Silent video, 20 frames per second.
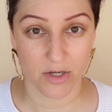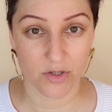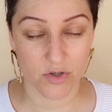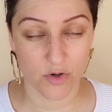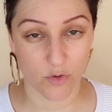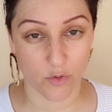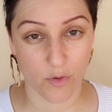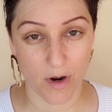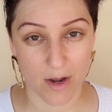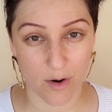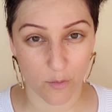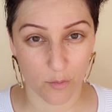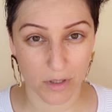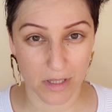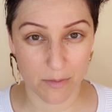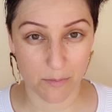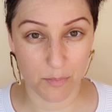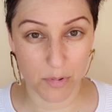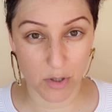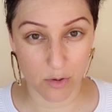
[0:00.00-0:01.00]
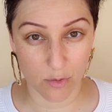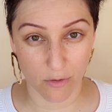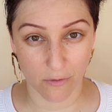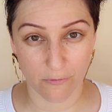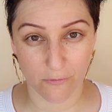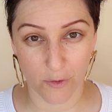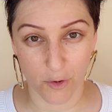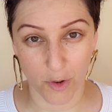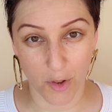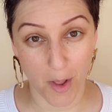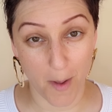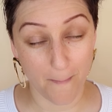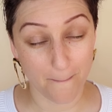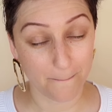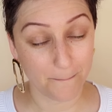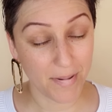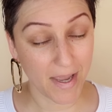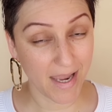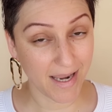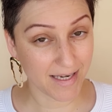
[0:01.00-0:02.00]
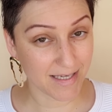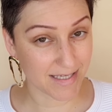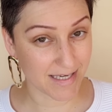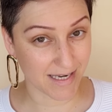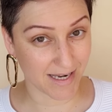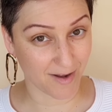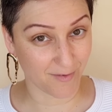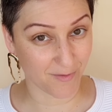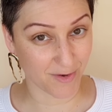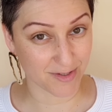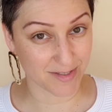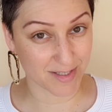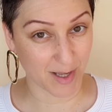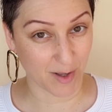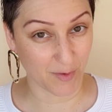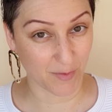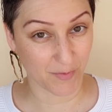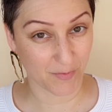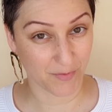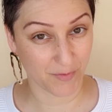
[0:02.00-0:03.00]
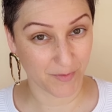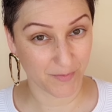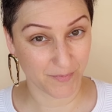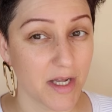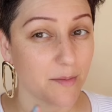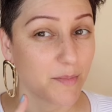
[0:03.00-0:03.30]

to create a really beautiful painting of yourself.